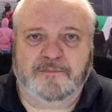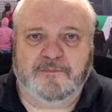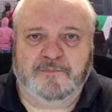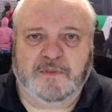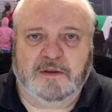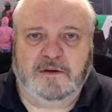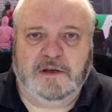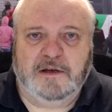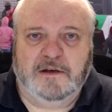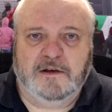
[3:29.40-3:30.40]

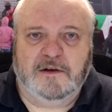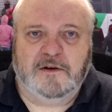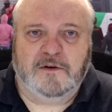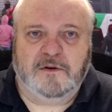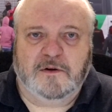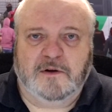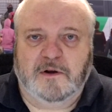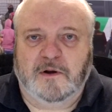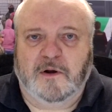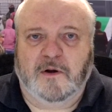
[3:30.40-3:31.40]
Nothing is said.